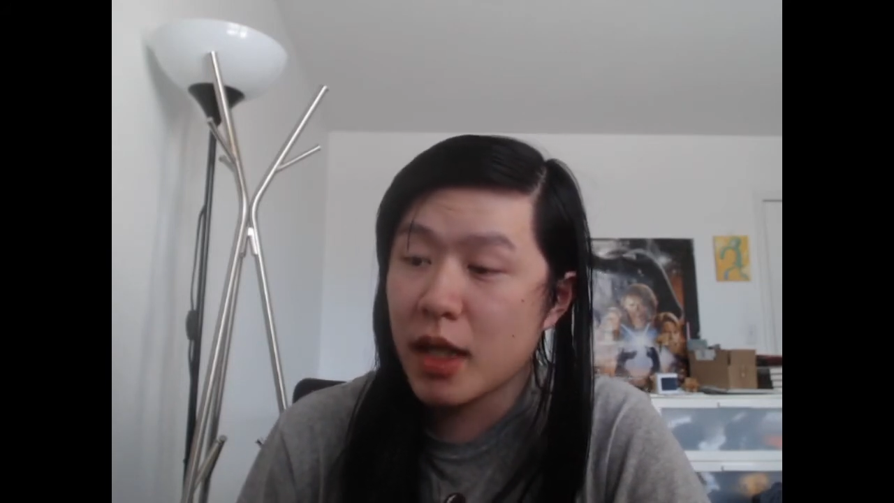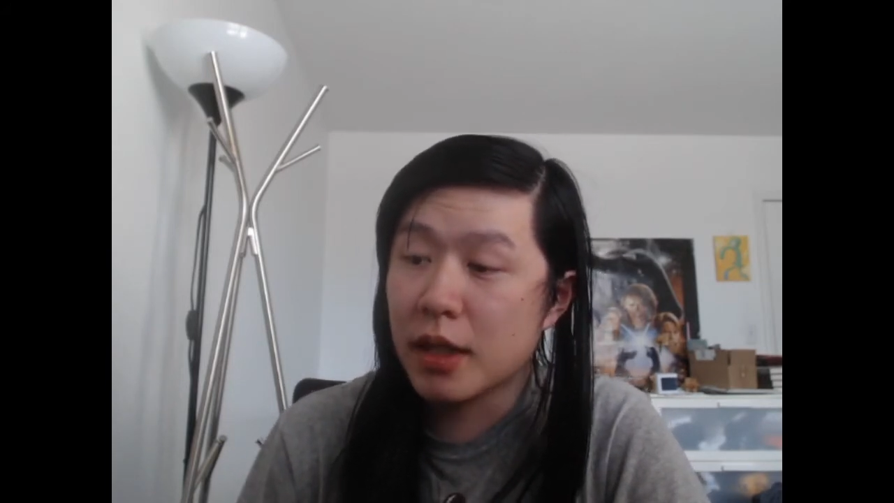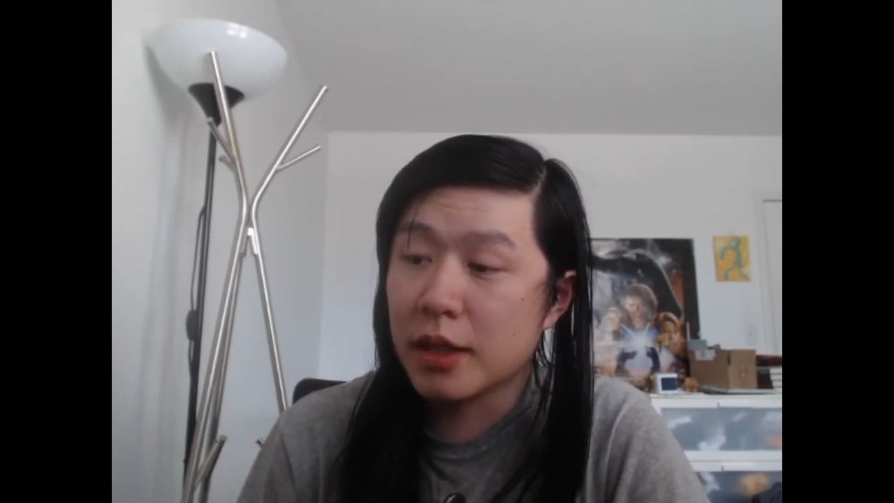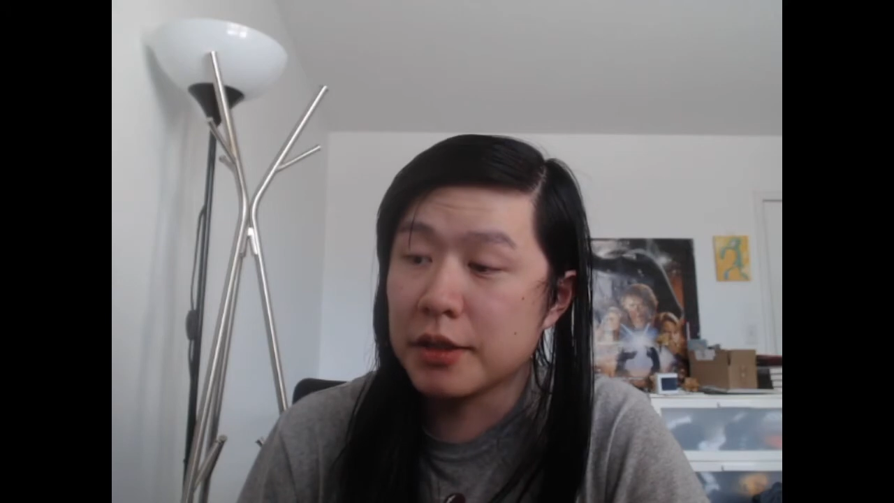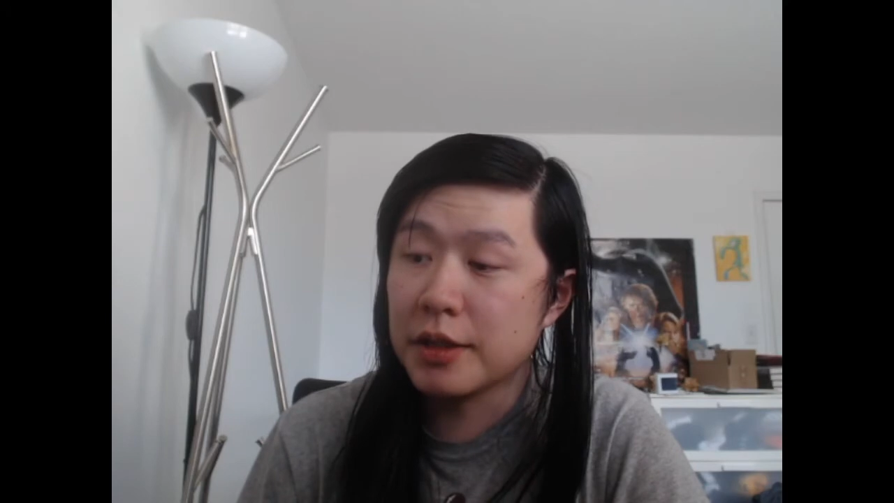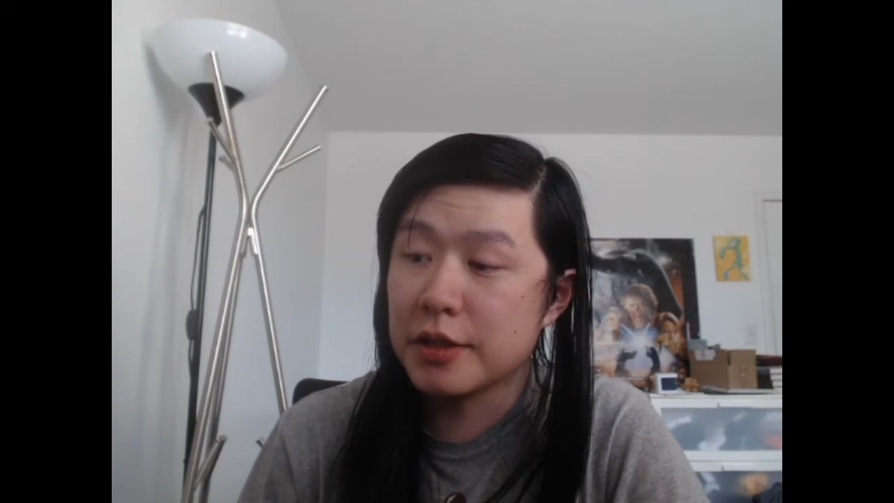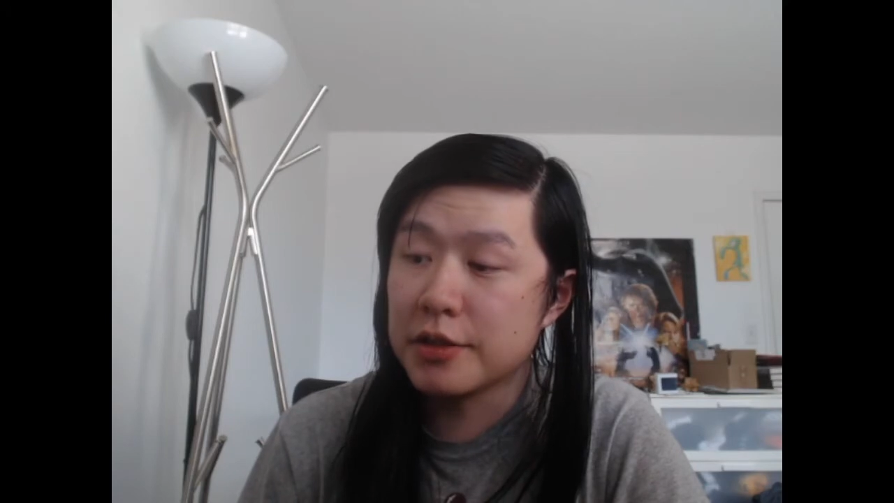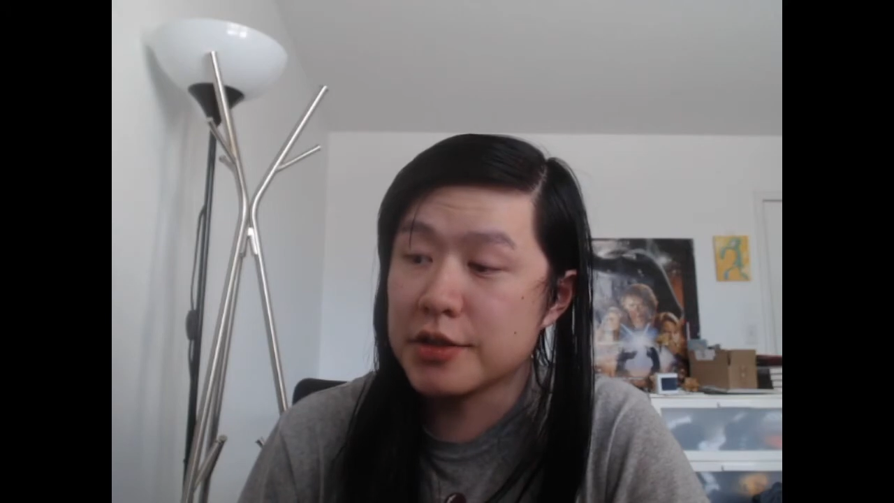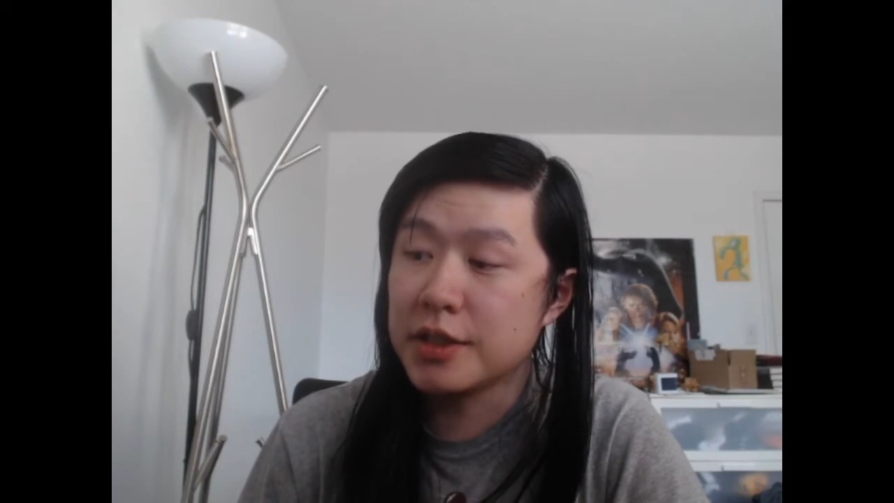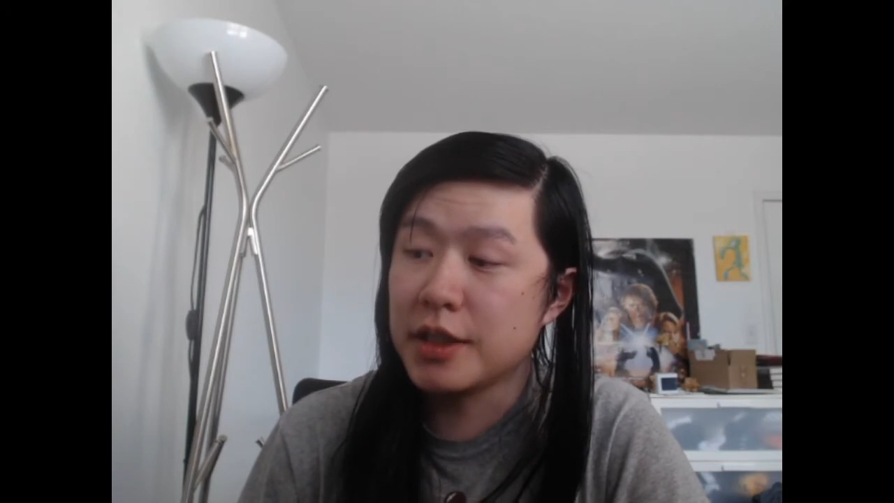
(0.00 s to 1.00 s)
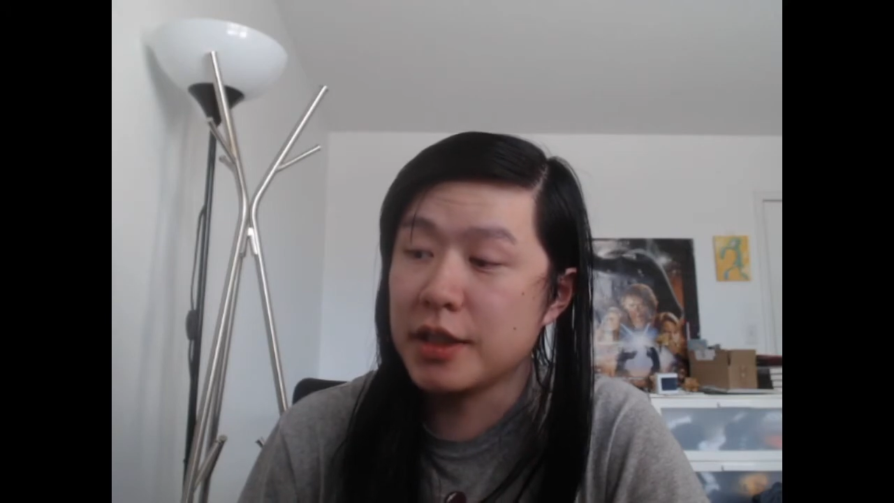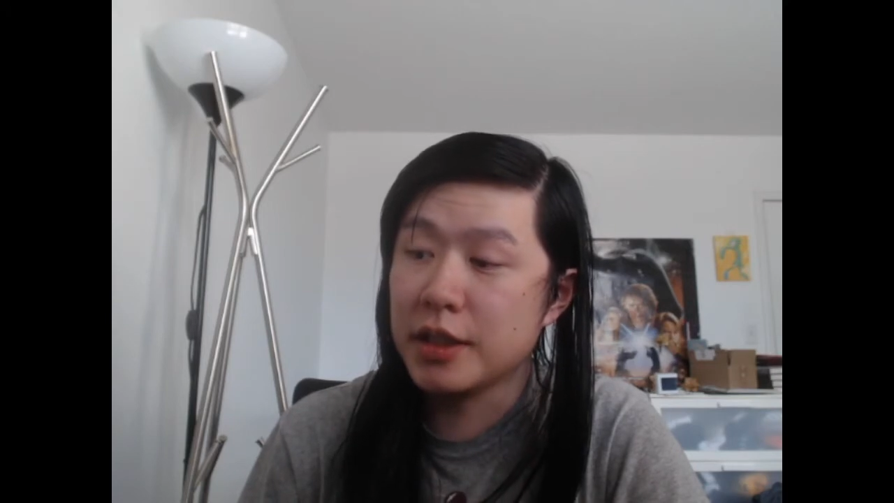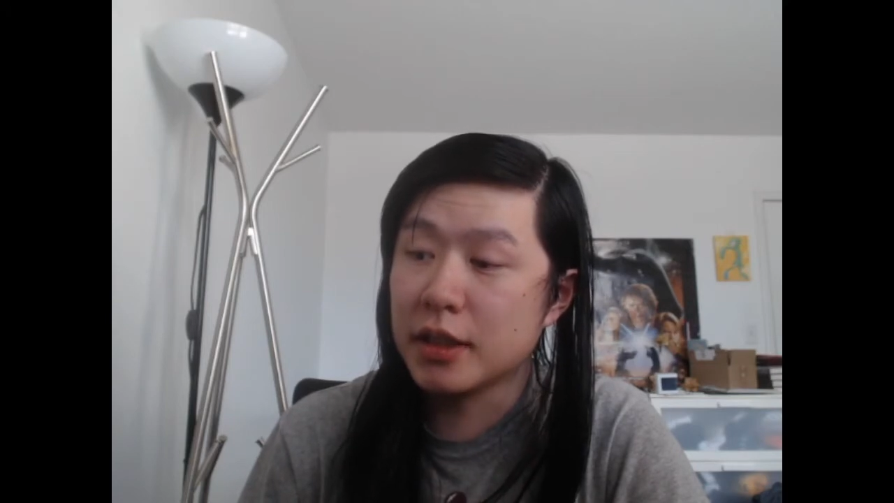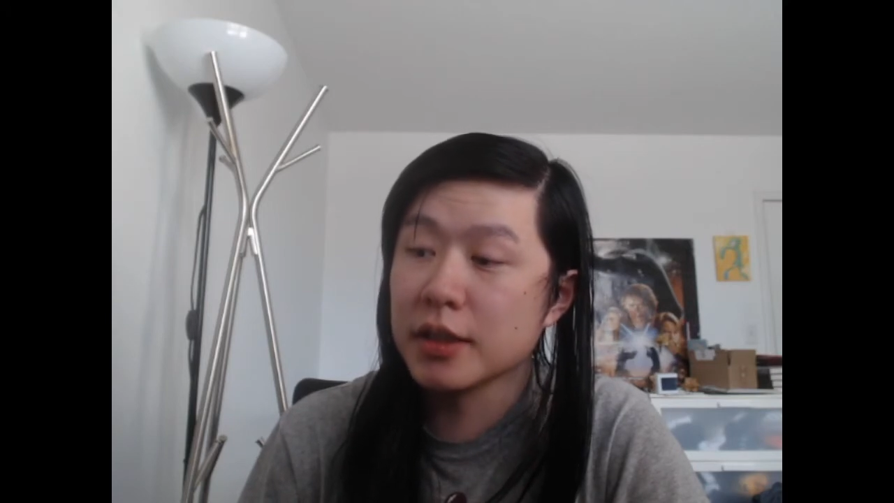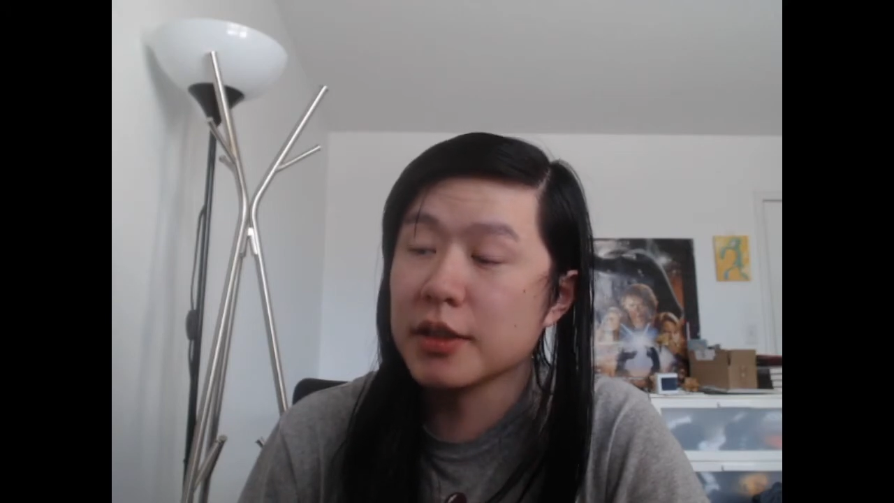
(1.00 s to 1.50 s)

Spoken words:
And there's the